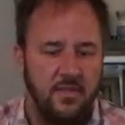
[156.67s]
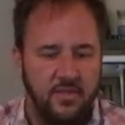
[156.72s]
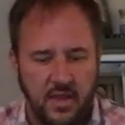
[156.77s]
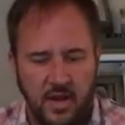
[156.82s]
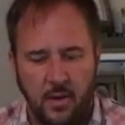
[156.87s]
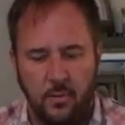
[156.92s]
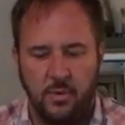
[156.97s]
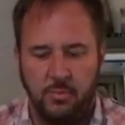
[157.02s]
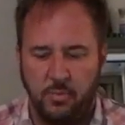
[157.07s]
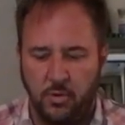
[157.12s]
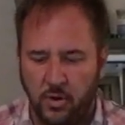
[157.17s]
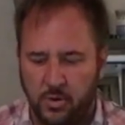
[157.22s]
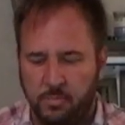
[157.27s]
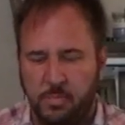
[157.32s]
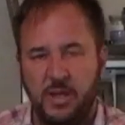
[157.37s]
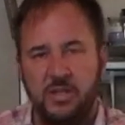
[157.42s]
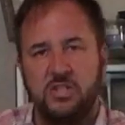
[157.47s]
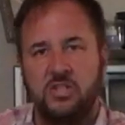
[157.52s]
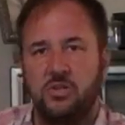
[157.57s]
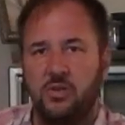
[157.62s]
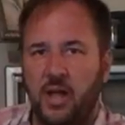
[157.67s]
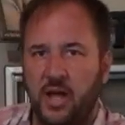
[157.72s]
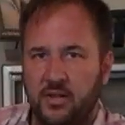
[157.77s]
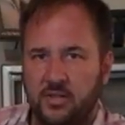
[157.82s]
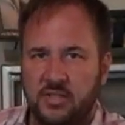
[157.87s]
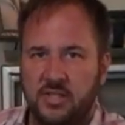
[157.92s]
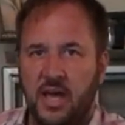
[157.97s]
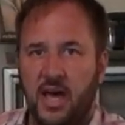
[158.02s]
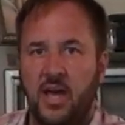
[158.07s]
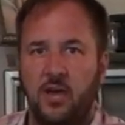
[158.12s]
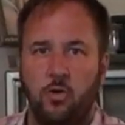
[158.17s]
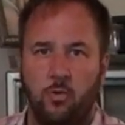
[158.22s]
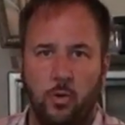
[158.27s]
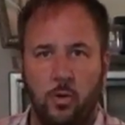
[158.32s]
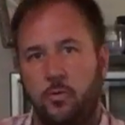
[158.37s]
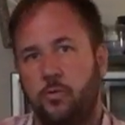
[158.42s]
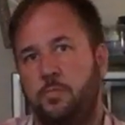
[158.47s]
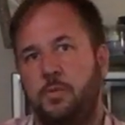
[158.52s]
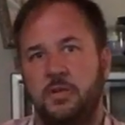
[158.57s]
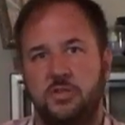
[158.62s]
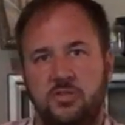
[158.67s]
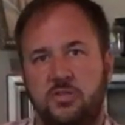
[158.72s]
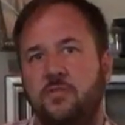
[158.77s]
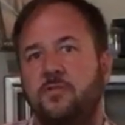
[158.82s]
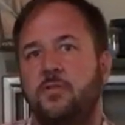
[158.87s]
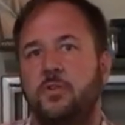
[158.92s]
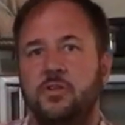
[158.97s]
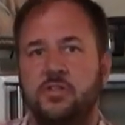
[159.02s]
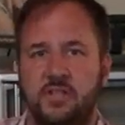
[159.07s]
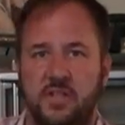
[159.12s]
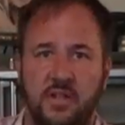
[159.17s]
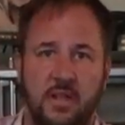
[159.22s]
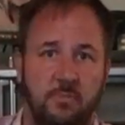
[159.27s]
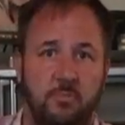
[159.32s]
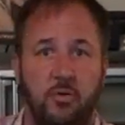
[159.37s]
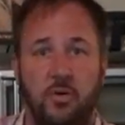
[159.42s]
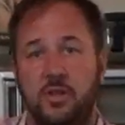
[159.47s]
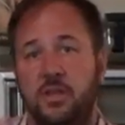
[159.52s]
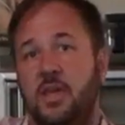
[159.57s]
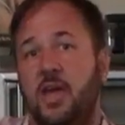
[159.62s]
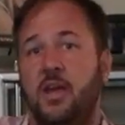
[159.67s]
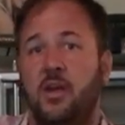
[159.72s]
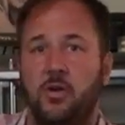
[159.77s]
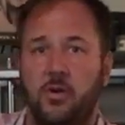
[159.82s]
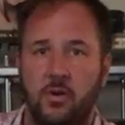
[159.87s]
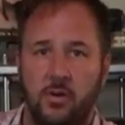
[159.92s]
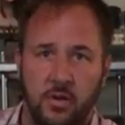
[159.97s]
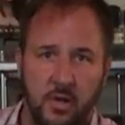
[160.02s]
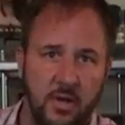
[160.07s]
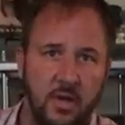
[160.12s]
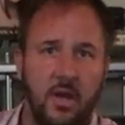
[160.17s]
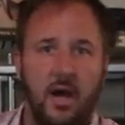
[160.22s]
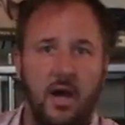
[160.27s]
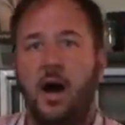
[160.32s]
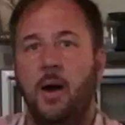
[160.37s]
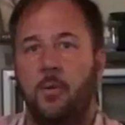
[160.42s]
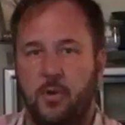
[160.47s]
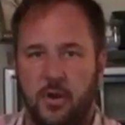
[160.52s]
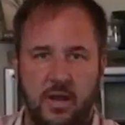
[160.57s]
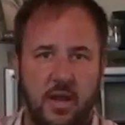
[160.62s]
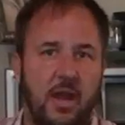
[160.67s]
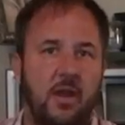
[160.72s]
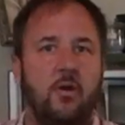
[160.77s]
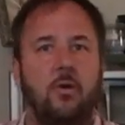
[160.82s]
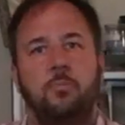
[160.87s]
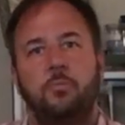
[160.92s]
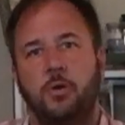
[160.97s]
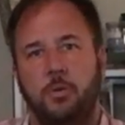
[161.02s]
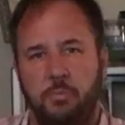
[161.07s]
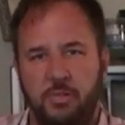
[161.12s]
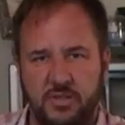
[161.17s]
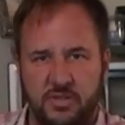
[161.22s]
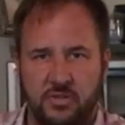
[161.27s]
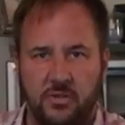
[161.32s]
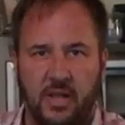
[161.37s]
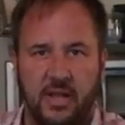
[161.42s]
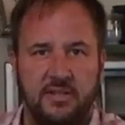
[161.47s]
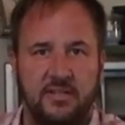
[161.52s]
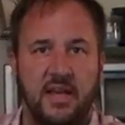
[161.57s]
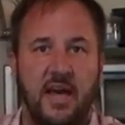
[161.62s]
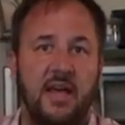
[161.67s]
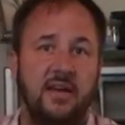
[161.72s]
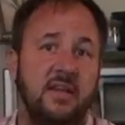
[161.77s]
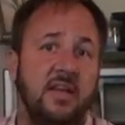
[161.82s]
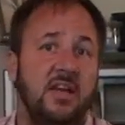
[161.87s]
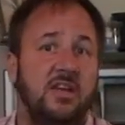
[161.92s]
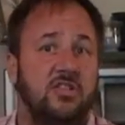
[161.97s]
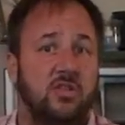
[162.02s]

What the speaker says: Then I would put Pistol outside, or work with Pistol first, and then put Jagger, bring Jagger and put Pistol outside.